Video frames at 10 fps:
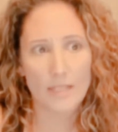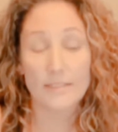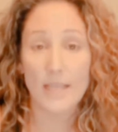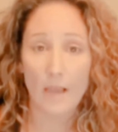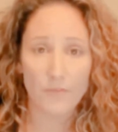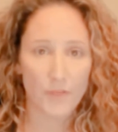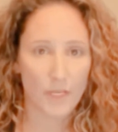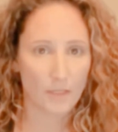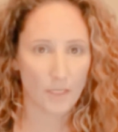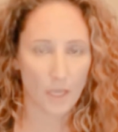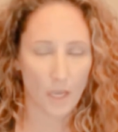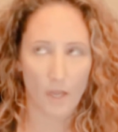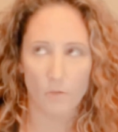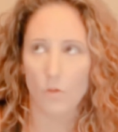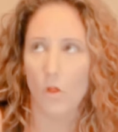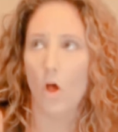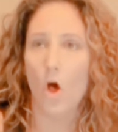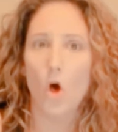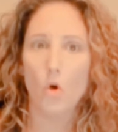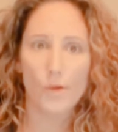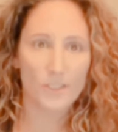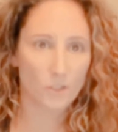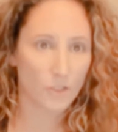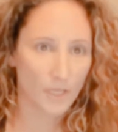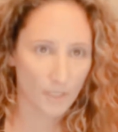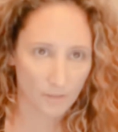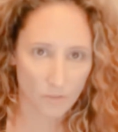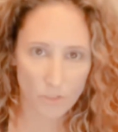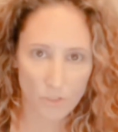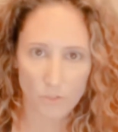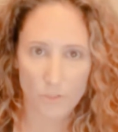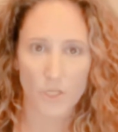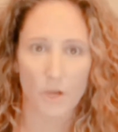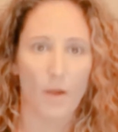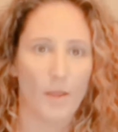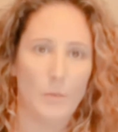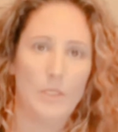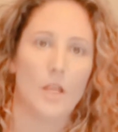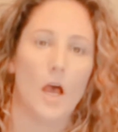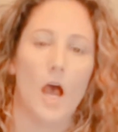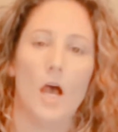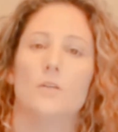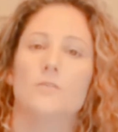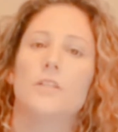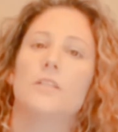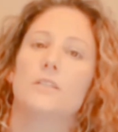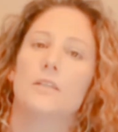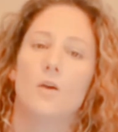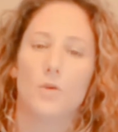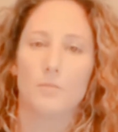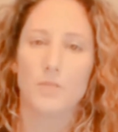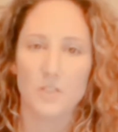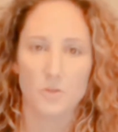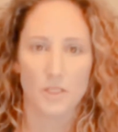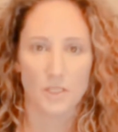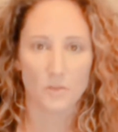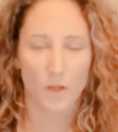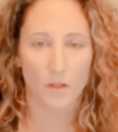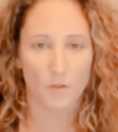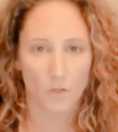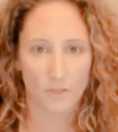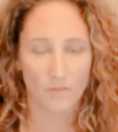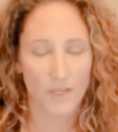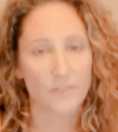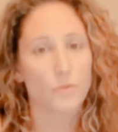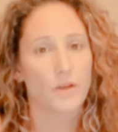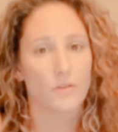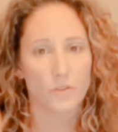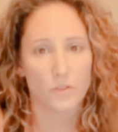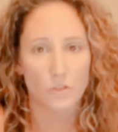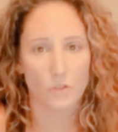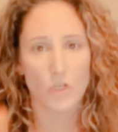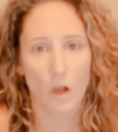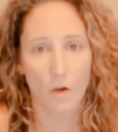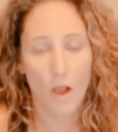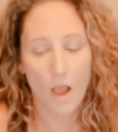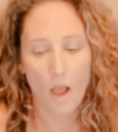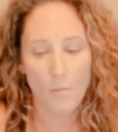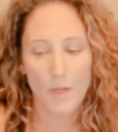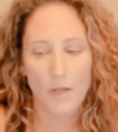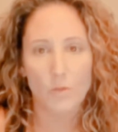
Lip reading: Definitely, I will always credit the Stern Show. I mean, obviously I wouldn't be doing this well on OnlyFans without the Stern Show, but I